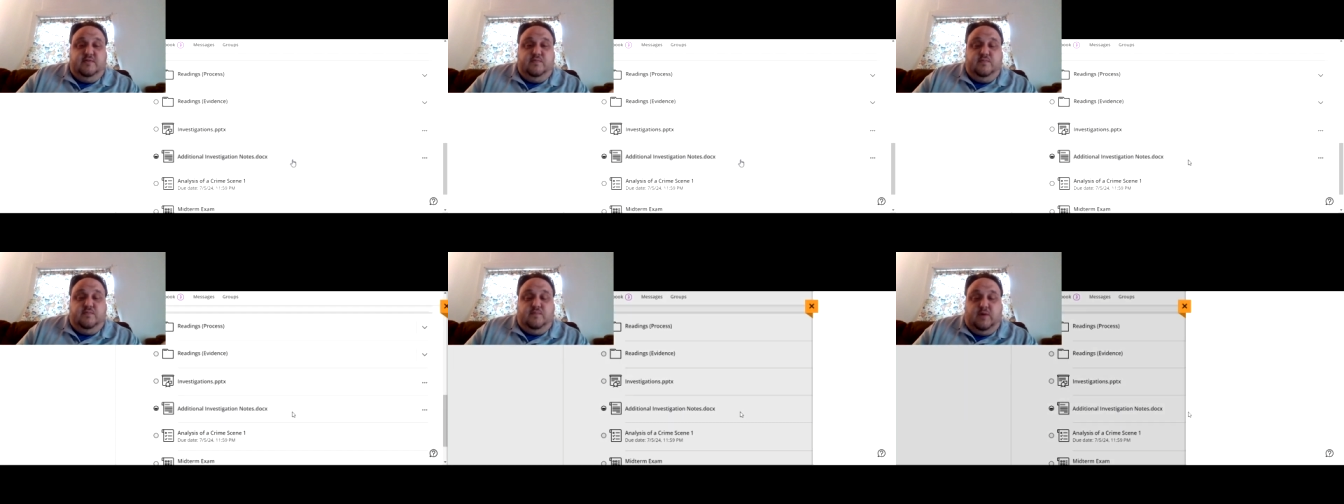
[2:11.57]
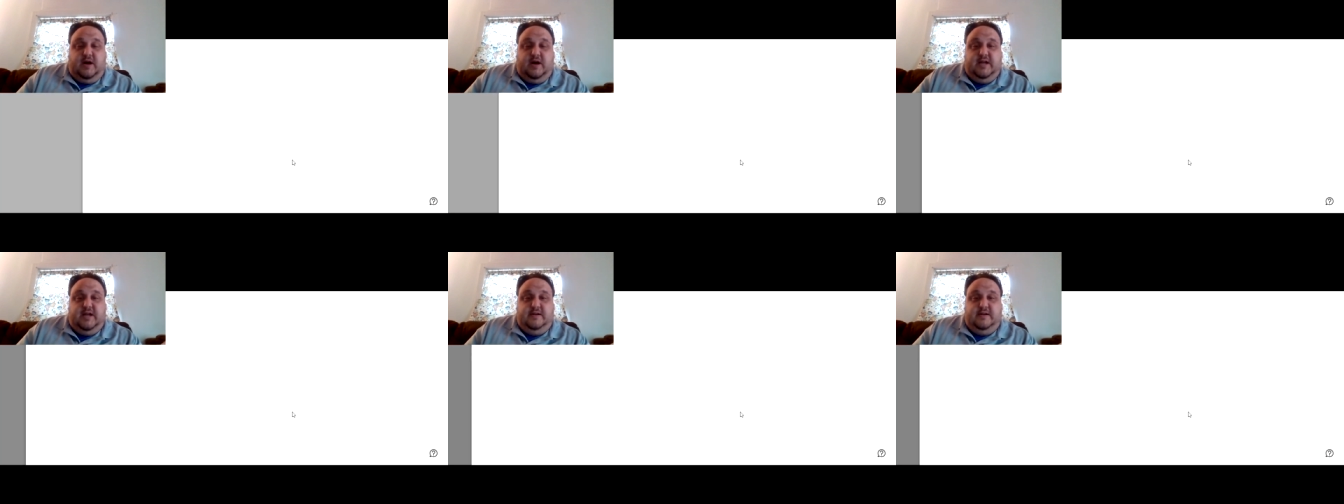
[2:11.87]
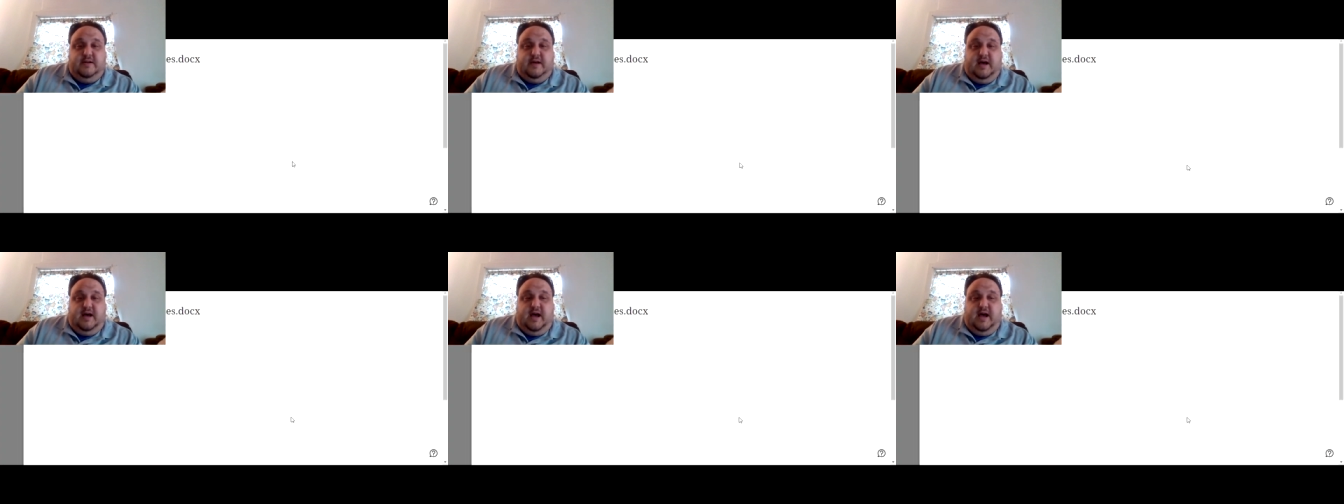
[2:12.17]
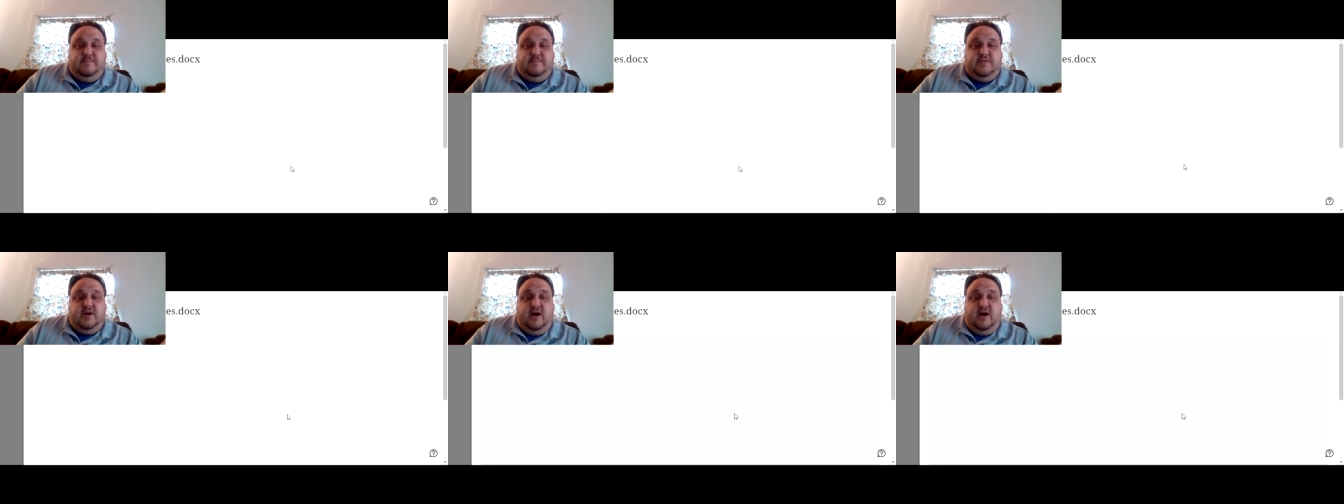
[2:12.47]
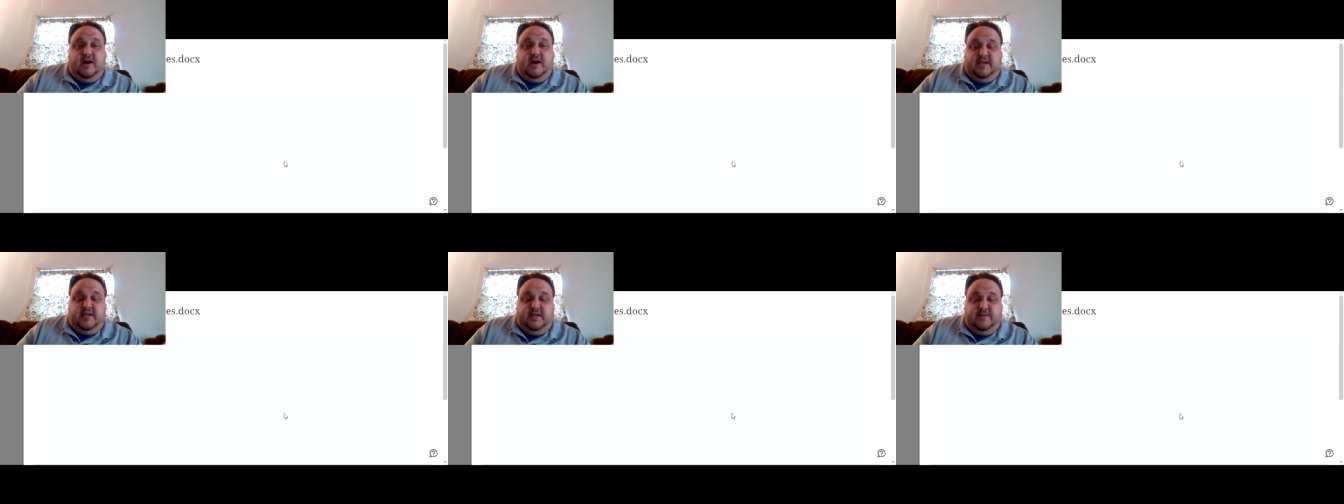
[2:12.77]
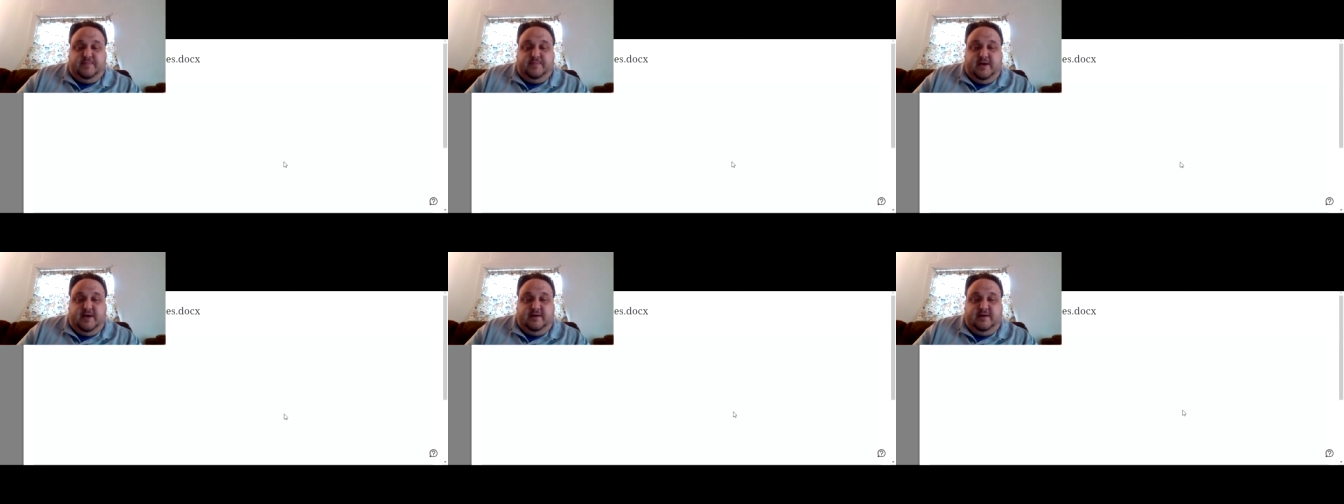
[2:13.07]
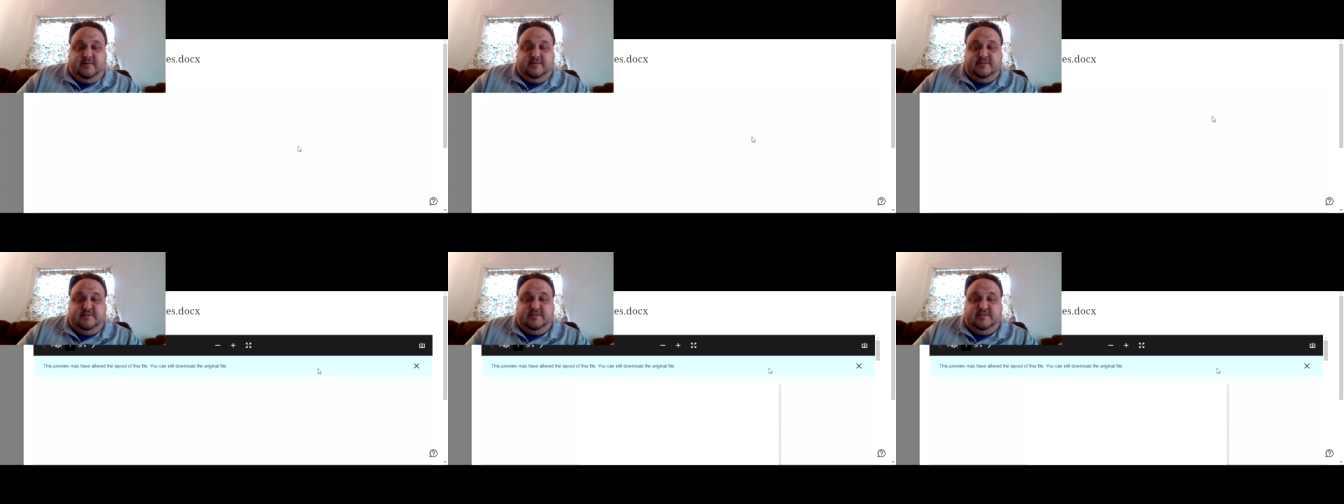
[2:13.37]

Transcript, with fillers: what I'm talking about.